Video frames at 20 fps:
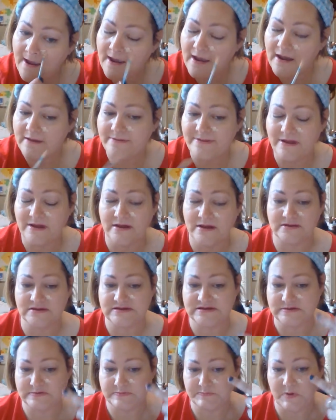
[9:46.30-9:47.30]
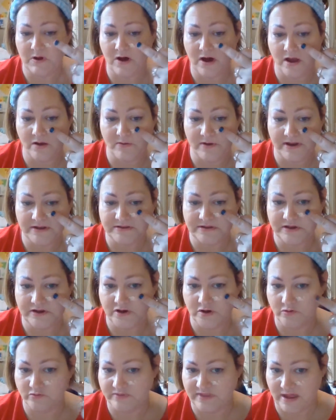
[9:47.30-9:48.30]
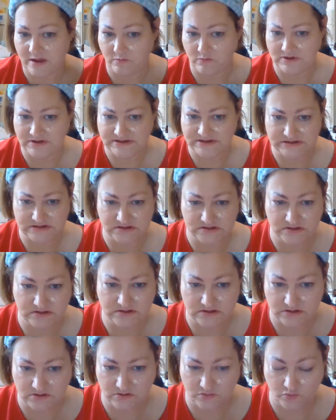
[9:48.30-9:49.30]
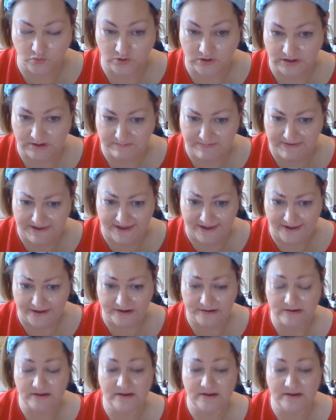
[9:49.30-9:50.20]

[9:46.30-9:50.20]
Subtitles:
That spot right there, that was really bad.